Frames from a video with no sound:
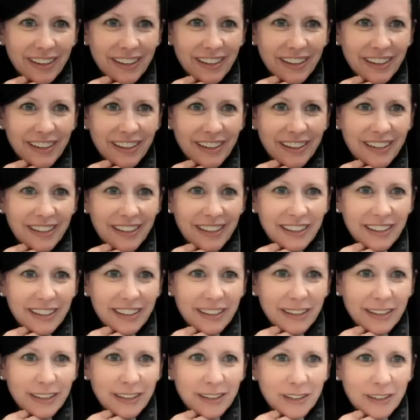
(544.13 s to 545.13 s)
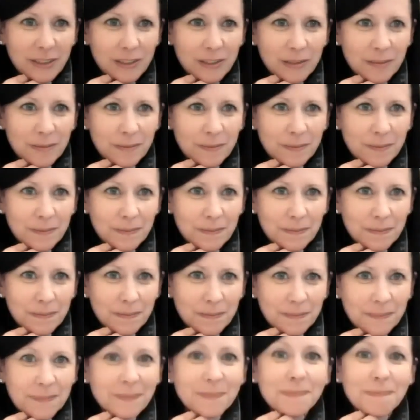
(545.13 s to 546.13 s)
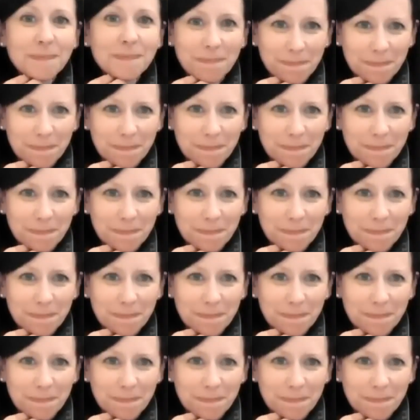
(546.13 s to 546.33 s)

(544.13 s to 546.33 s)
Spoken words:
No words are spoken by the person on screen.